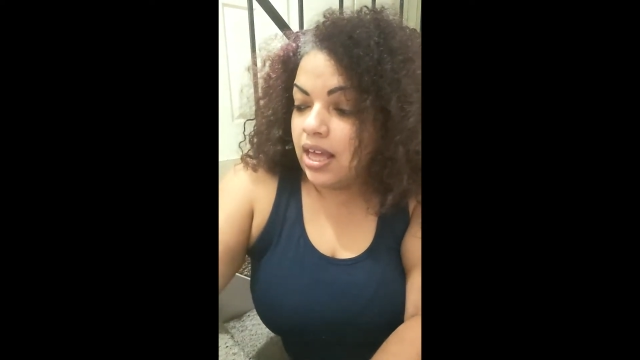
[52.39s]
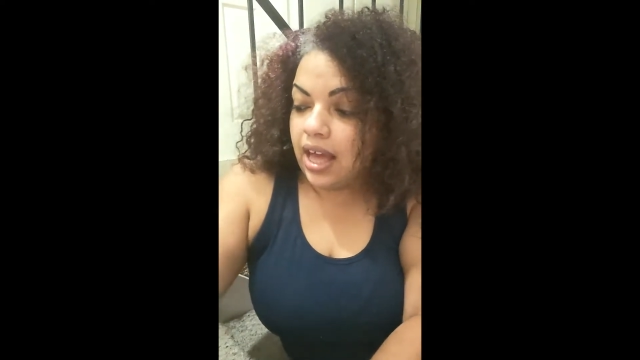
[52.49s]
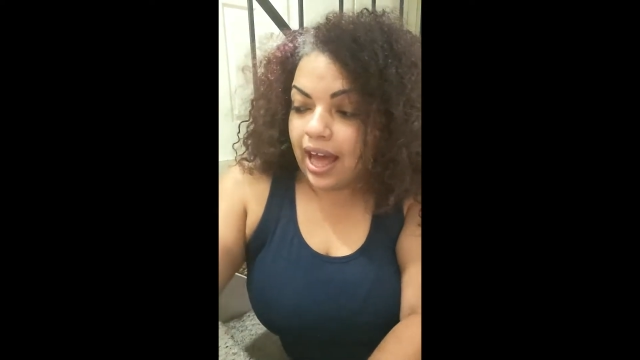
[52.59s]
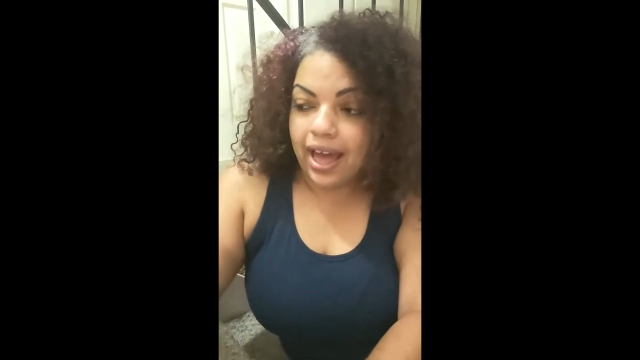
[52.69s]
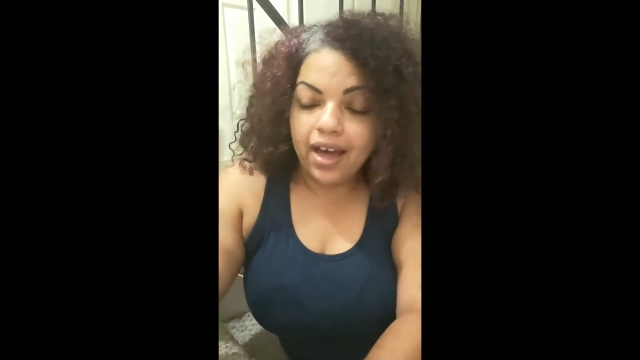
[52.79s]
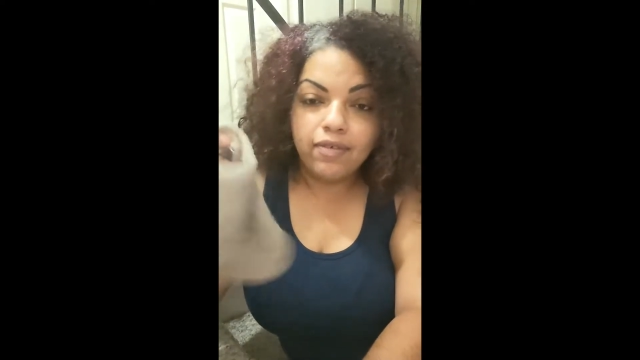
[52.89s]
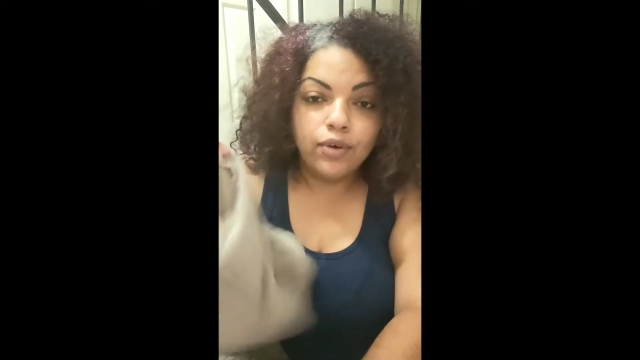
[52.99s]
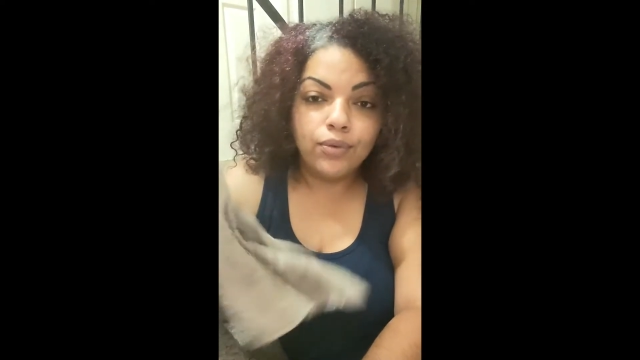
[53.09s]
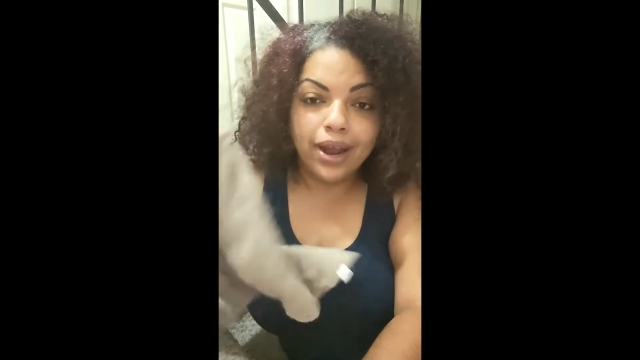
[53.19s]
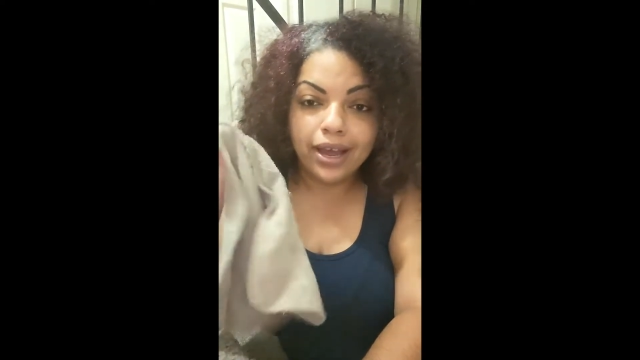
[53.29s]
I have a
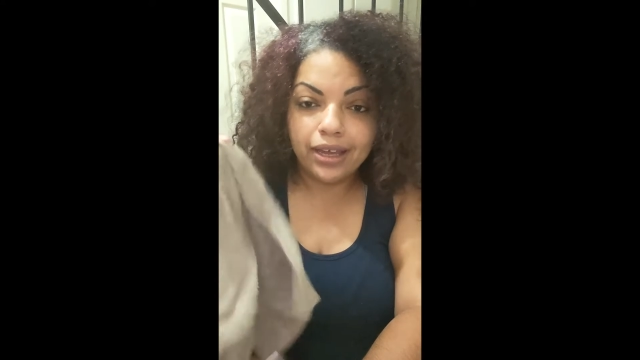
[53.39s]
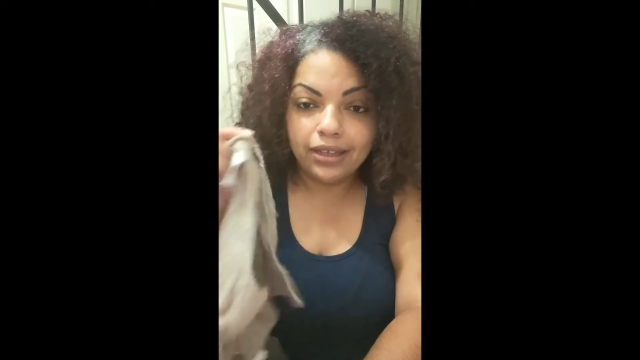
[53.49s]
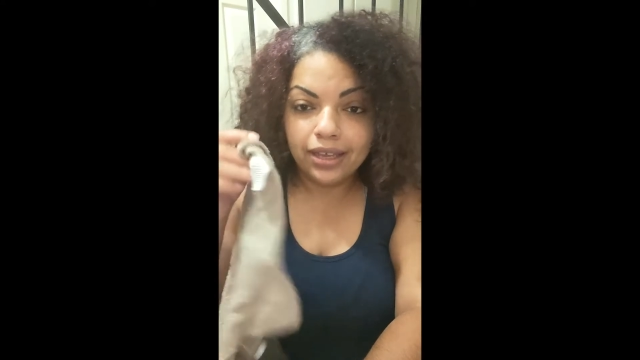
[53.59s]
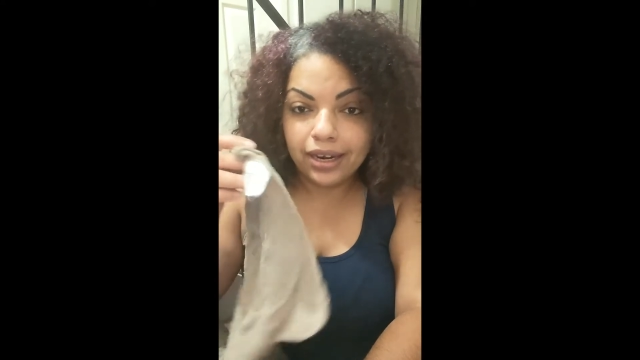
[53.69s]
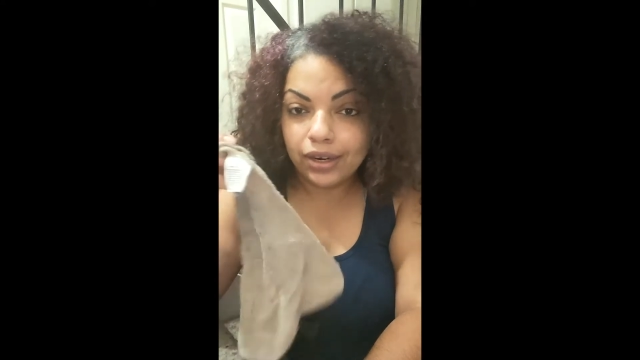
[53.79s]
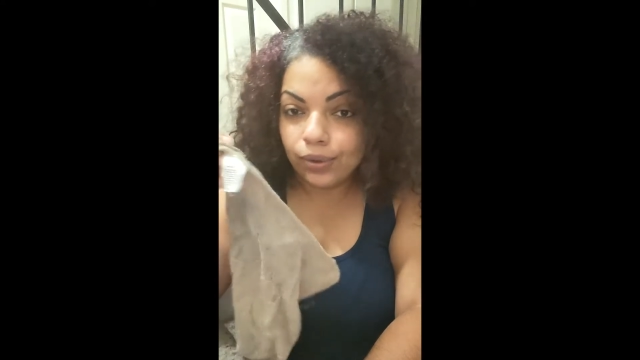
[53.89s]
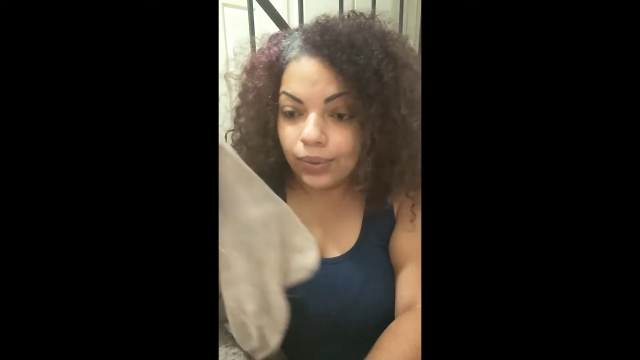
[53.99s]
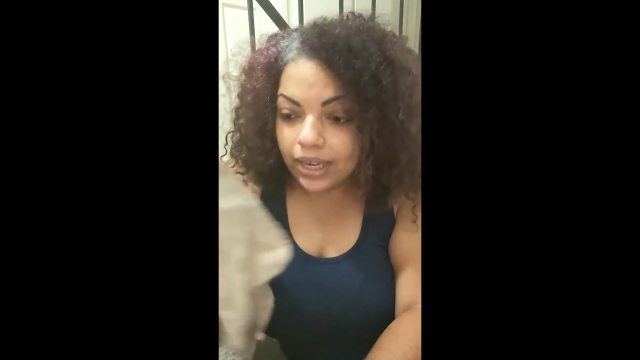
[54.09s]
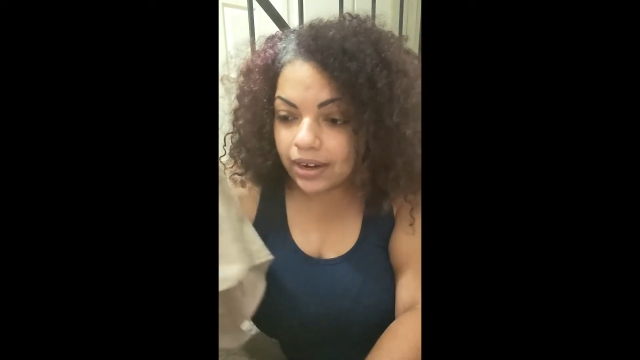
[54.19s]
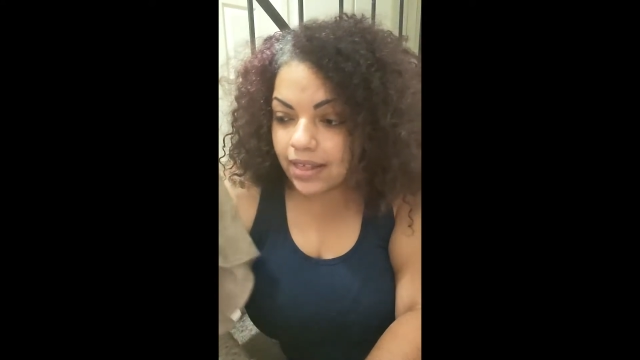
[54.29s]
rag that I don't
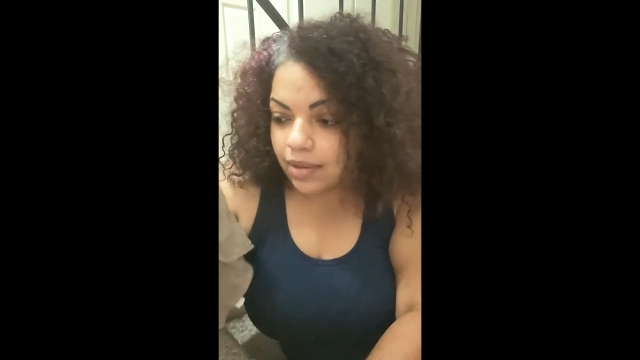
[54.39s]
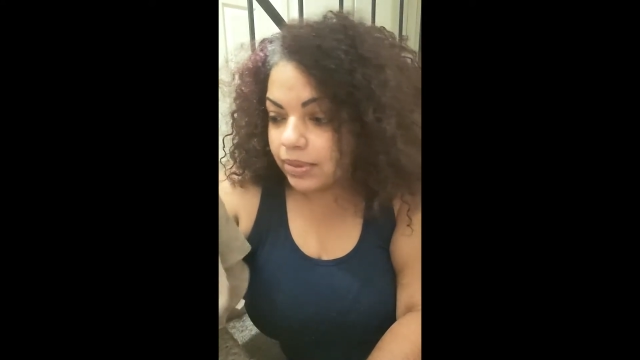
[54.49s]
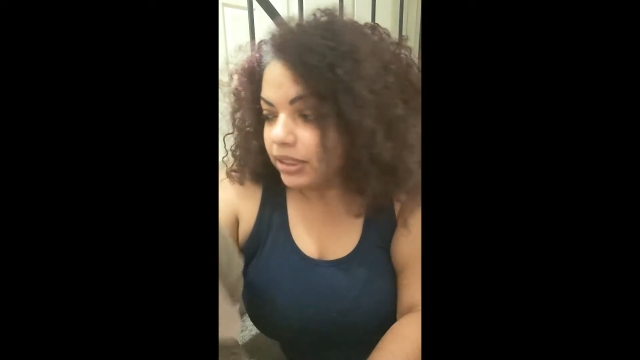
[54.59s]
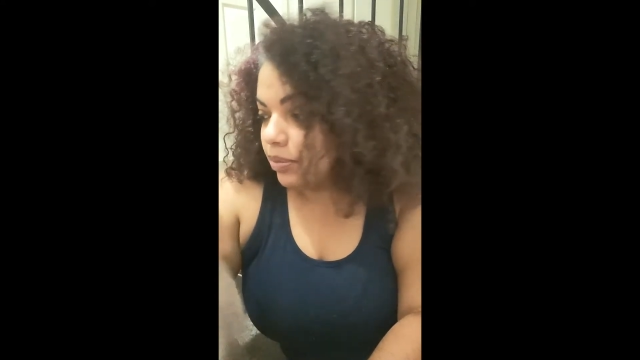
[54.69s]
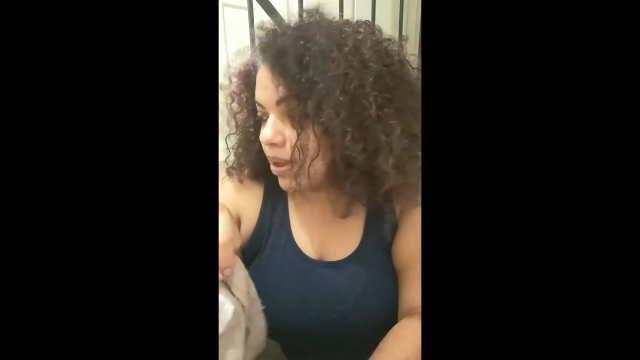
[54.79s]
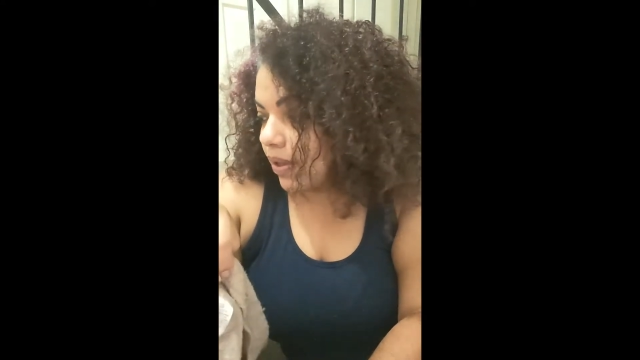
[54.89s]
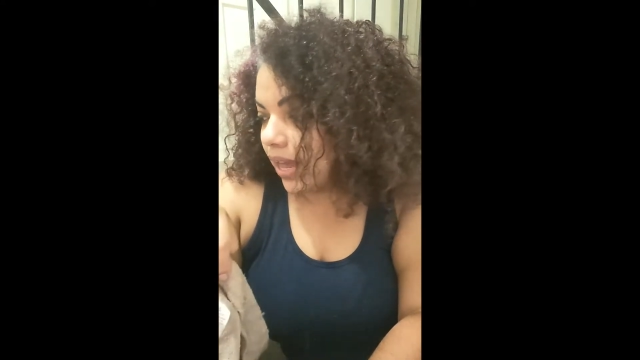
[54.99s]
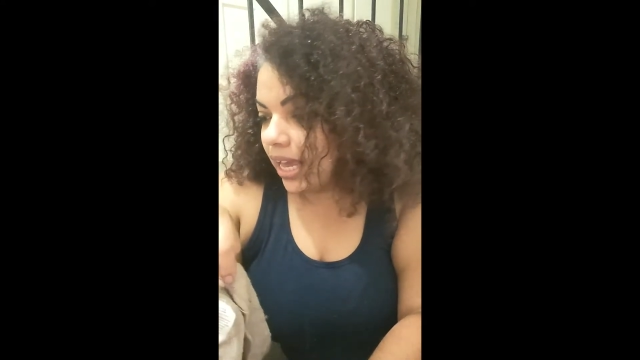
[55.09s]
care that much about,